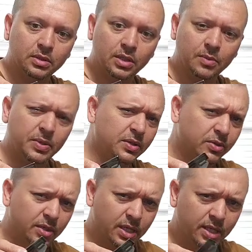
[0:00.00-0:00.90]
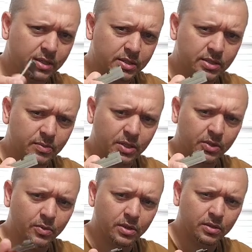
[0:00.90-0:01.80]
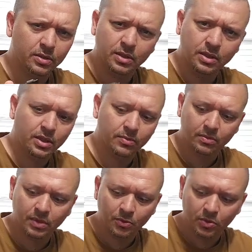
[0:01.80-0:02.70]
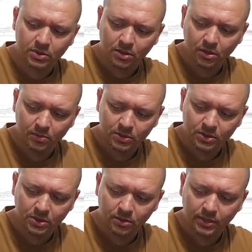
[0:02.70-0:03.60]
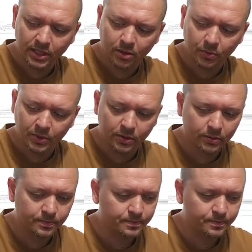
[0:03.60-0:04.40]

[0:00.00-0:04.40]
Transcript: not P38, this is the bigger one, can't remember what it's called, but just a little can opener.